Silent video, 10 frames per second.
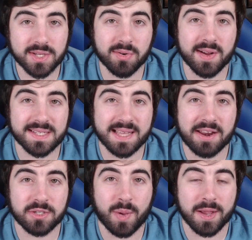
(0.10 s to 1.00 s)
going on,
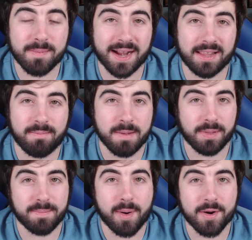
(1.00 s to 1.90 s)
Slatters? Welcome back to the
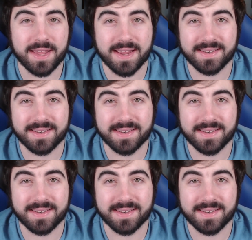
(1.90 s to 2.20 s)
Piplup Party,